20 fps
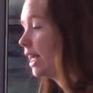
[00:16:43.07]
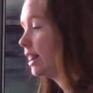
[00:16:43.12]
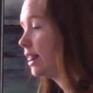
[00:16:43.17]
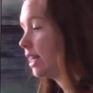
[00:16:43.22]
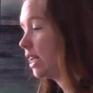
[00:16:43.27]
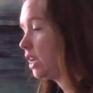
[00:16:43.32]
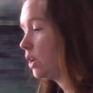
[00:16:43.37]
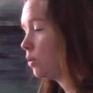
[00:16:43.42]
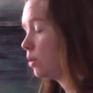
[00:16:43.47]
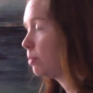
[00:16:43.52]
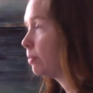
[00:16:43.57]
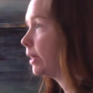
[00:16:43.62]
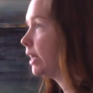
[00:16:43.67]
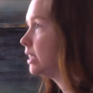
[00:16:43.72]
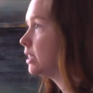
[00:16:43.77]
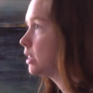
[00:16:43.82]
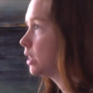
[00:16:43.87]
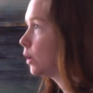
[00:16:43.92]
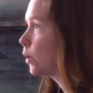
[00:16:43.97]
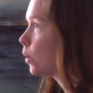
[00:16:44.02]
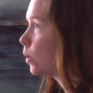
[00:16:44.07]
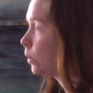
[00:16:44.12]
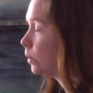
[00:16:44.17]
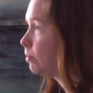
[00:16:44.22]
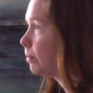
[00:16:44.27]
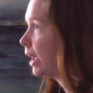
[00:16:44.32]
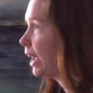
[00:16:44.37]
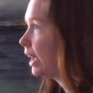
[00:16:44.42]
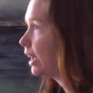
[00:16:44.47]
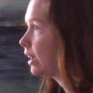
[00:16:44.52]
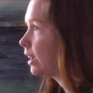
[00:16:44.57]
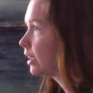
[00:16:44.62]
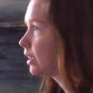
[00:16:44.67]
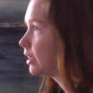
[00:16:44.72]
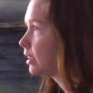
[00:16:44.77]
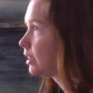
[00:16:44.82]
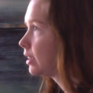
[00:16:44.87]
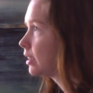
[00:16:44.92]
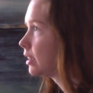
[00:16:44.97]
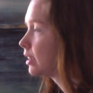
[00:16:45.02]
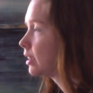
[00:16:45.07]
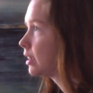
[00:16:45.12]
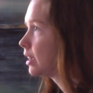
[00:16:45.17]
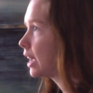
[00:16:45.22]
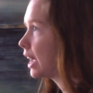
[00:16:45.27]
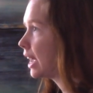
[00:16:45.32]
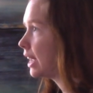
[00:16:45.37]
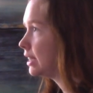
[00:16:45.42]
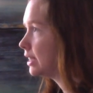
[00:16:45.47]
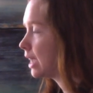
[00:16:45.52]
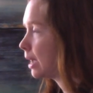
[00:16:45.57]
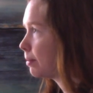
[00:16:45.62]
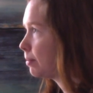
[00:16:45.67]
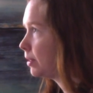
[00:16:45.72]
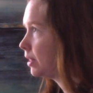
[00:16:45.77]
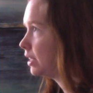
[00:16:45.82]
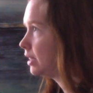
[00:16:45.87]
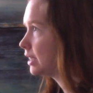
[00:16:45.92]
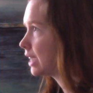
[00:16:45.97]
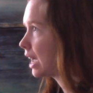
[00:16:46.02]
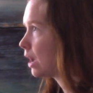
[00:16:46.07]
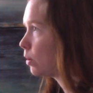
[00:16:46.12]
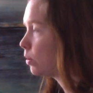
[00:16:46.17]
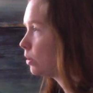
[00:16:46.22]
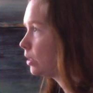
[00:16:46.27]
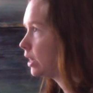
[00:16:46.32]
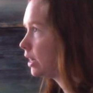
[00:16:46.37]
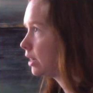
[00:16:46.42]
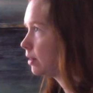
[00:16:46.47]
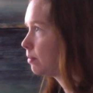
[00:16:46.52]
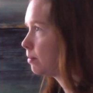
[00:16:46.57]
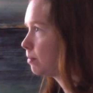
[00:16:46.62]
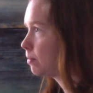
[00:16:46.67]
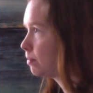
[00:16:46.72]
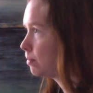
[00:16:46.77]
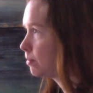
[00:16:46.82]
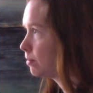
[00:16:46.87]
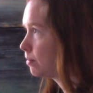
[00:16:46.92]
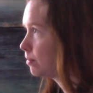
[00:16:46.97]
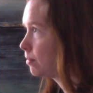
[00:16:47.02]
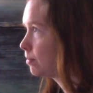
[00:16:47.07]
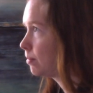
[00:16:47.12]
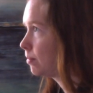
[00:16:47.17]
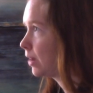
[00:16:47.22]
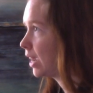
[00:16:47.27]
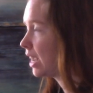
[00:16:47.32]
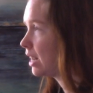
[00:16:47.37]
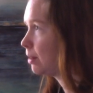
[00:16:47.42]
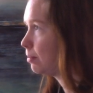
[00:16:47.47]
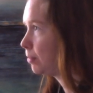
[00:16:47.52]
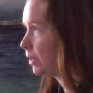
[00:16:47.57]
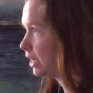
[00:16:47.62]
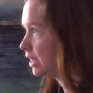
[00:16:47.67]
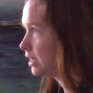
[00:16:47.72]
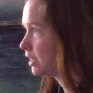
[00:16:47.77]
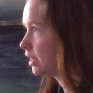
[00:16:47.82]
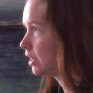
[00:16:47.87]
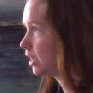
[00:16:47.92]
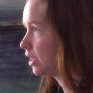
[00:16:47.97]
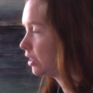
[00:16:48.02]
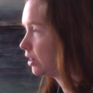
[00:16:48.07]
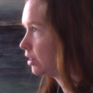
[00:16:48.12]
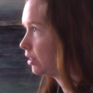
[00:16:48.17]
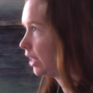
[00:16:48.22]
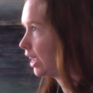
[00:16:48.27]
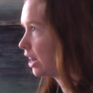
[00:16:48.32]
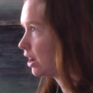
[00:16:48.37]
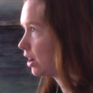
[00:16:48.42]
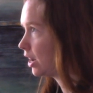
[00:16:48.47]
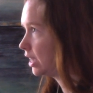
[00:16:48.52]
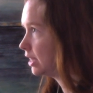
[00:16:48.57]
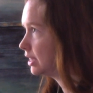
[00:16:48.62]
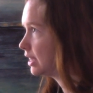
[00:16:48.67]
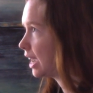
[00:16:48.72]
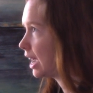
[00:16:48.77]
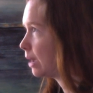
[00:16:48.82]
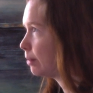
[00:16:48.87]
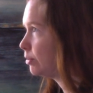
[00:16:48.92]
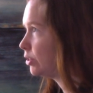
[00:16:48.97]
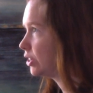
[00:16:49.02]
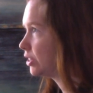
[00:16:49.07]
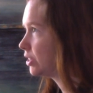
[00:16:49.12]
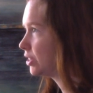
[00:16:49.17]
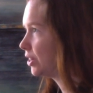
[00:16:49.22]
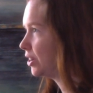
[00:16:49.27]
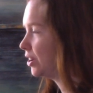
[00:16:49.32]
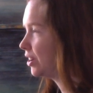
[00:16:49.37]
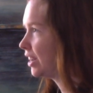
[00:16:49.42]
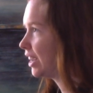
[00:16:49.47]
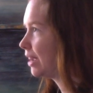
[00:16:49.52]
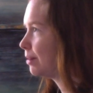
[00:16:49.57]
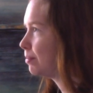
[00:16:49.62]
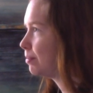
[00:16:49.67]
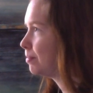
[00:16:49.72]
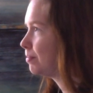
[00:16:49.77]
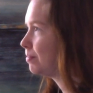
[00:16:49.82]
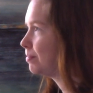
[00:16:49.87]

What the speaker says: And then you would place the cold pack on top of the towel and kind of place another layer on top, just so you're not,